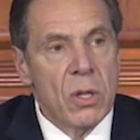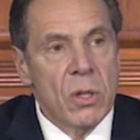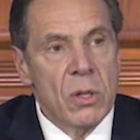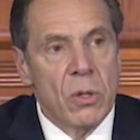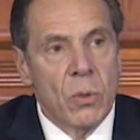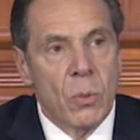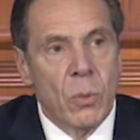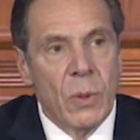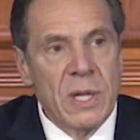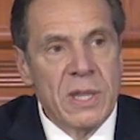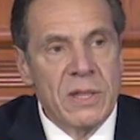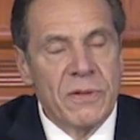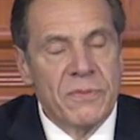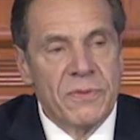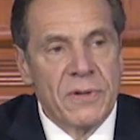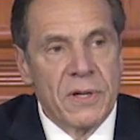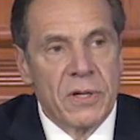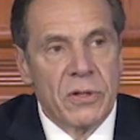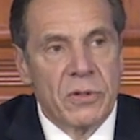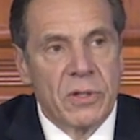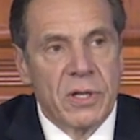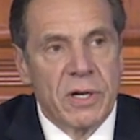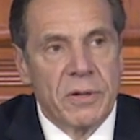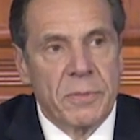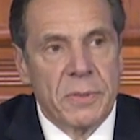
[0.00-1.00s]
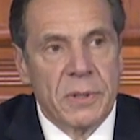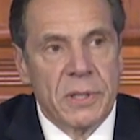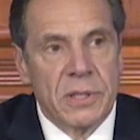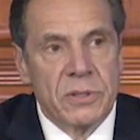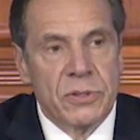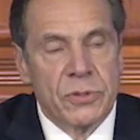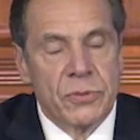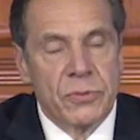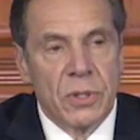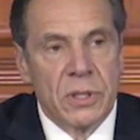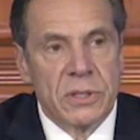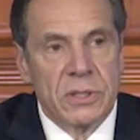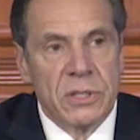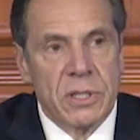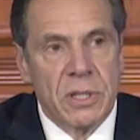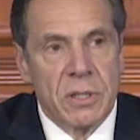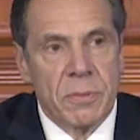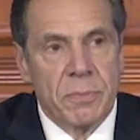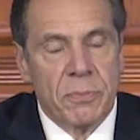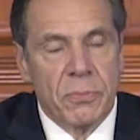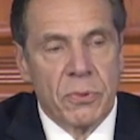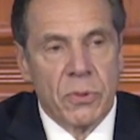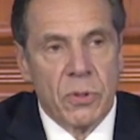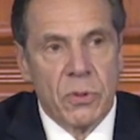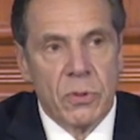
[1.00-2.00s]
the way the federal government constructed the
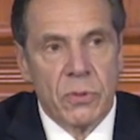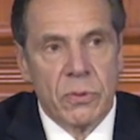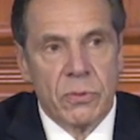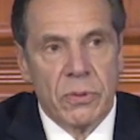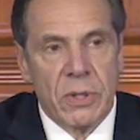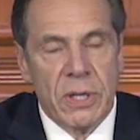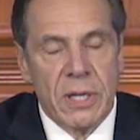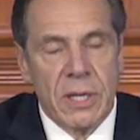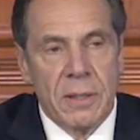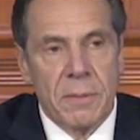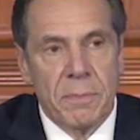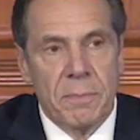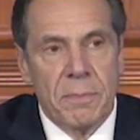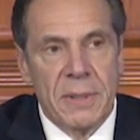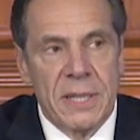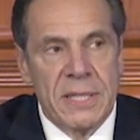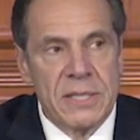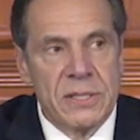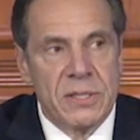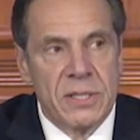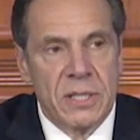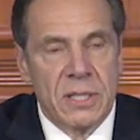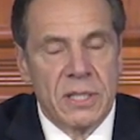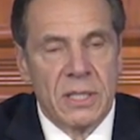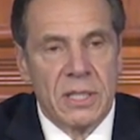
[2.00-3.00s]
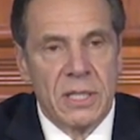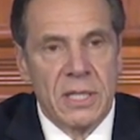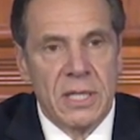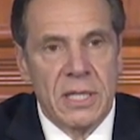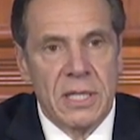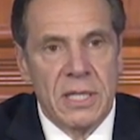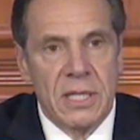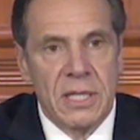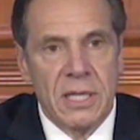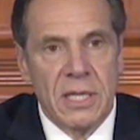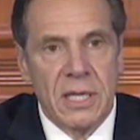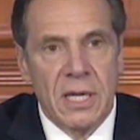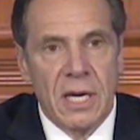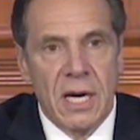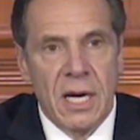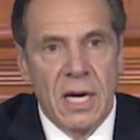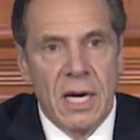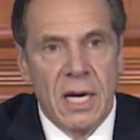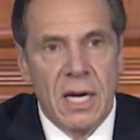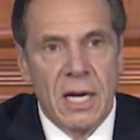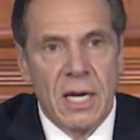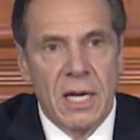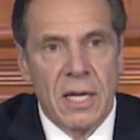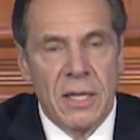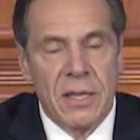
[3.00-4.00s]
program, basically
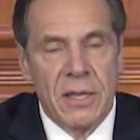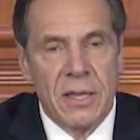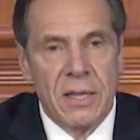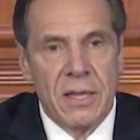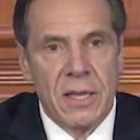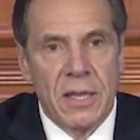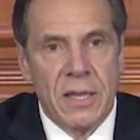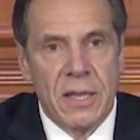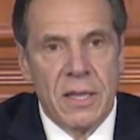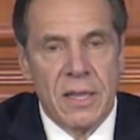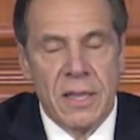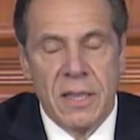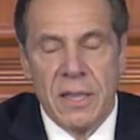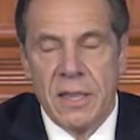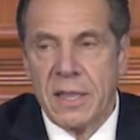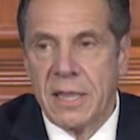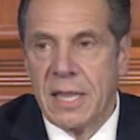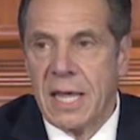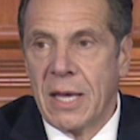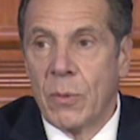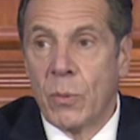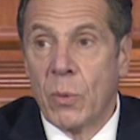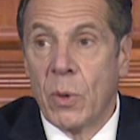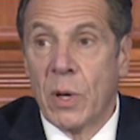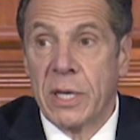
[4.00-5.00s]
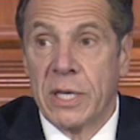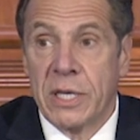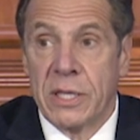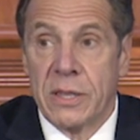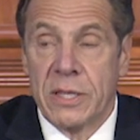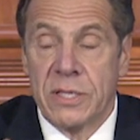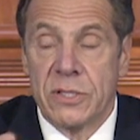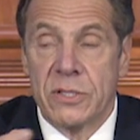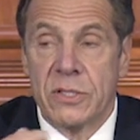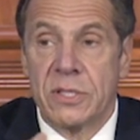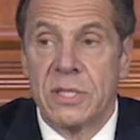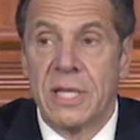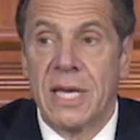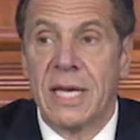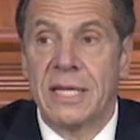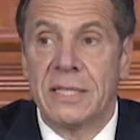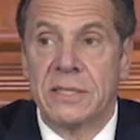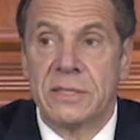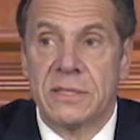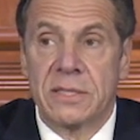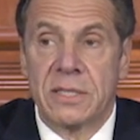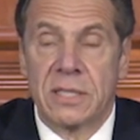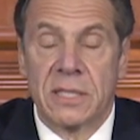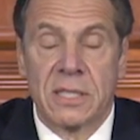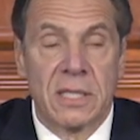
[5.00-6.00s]
uh, they wanted the
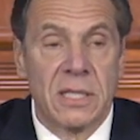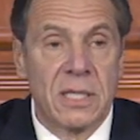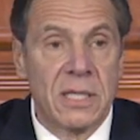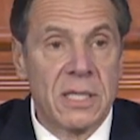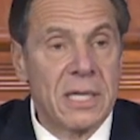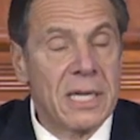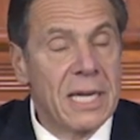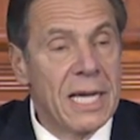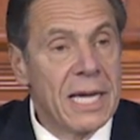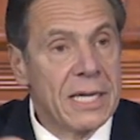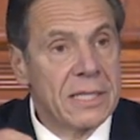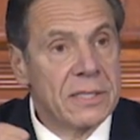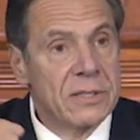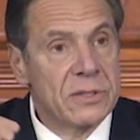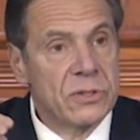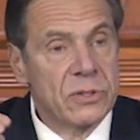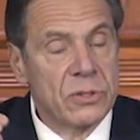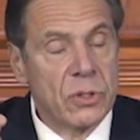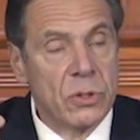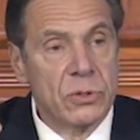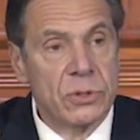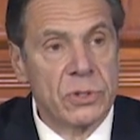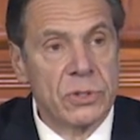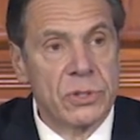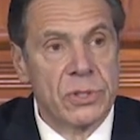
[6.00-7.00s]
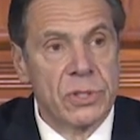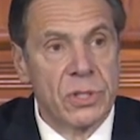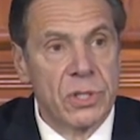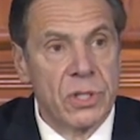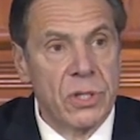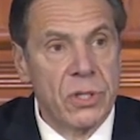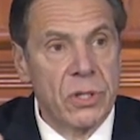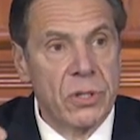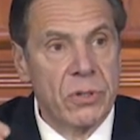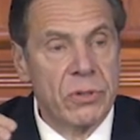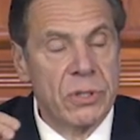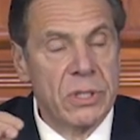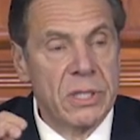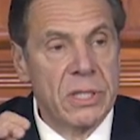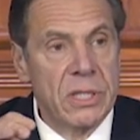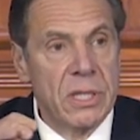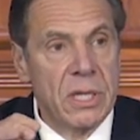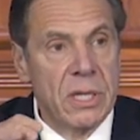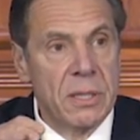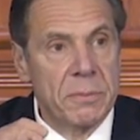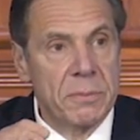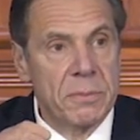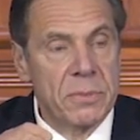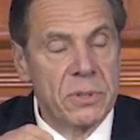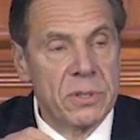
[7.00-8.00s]
states to collect social security
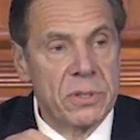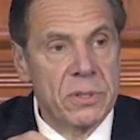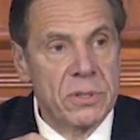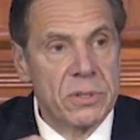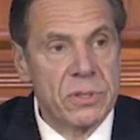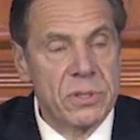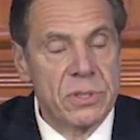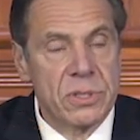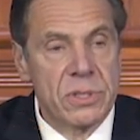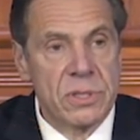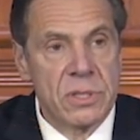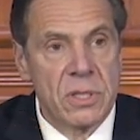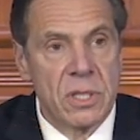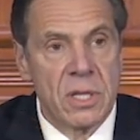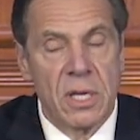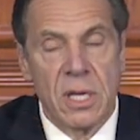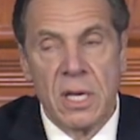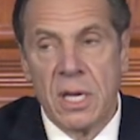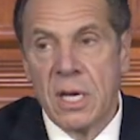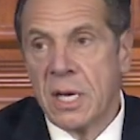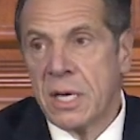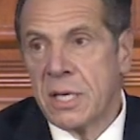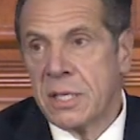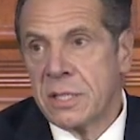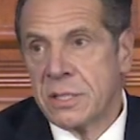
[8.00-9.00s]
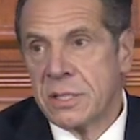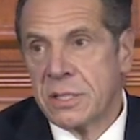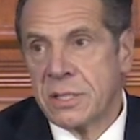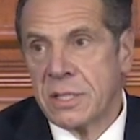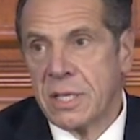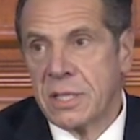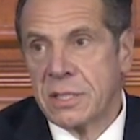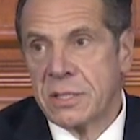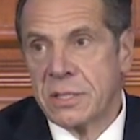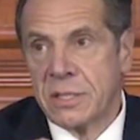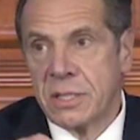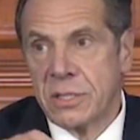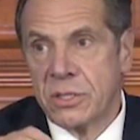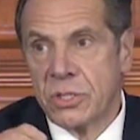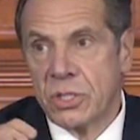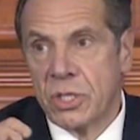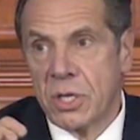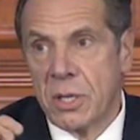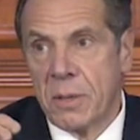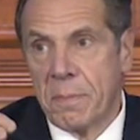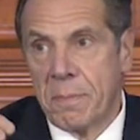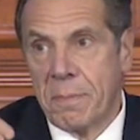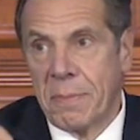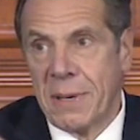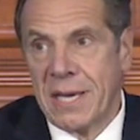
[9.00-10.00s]
numbers, citizenship,
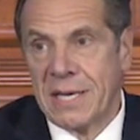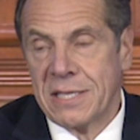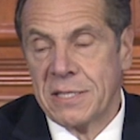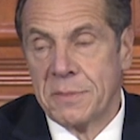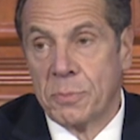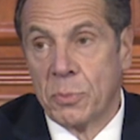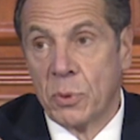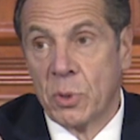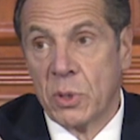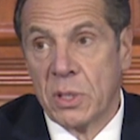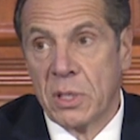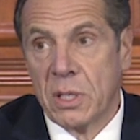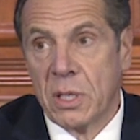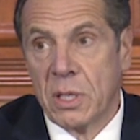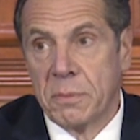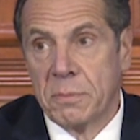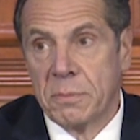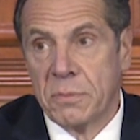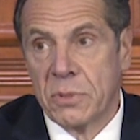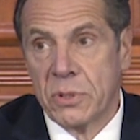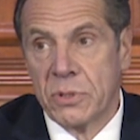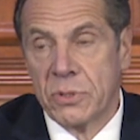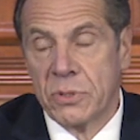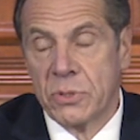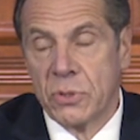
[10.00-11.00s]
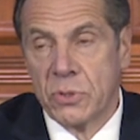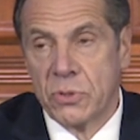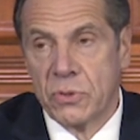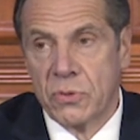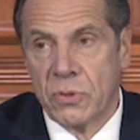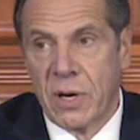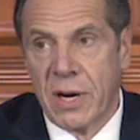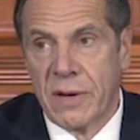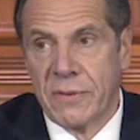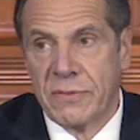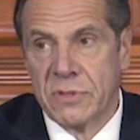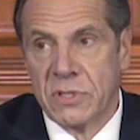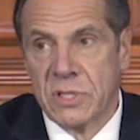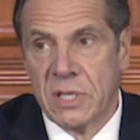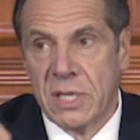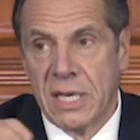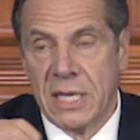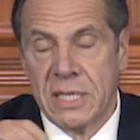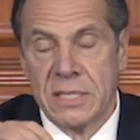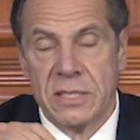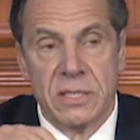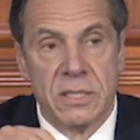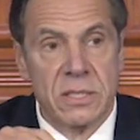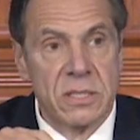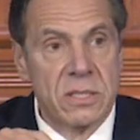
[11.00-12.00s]
passport numbers, or driver's
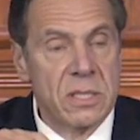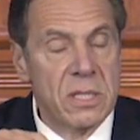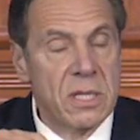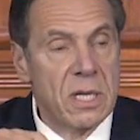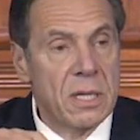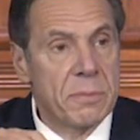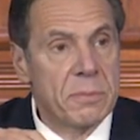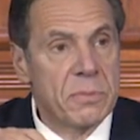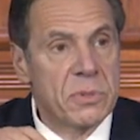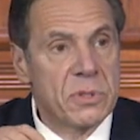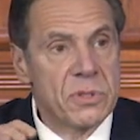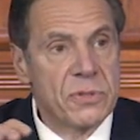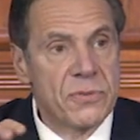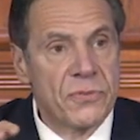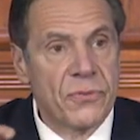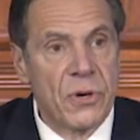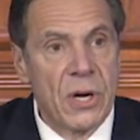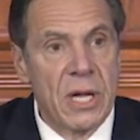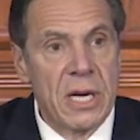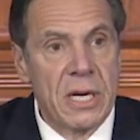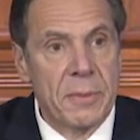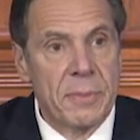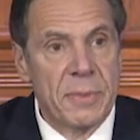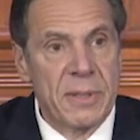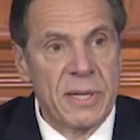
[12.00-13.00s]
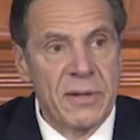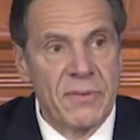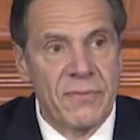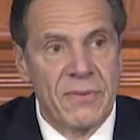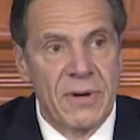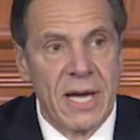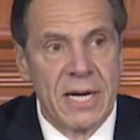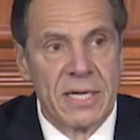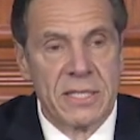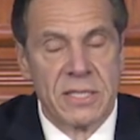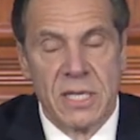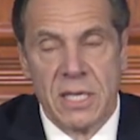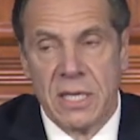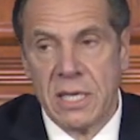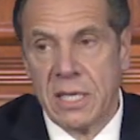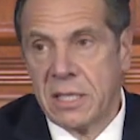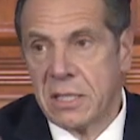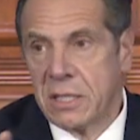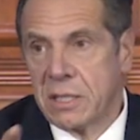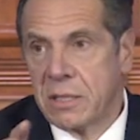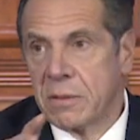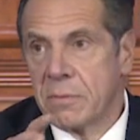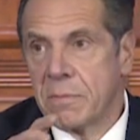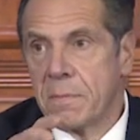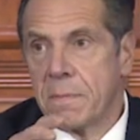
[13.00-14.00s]
license numbers for anybody vaccinated.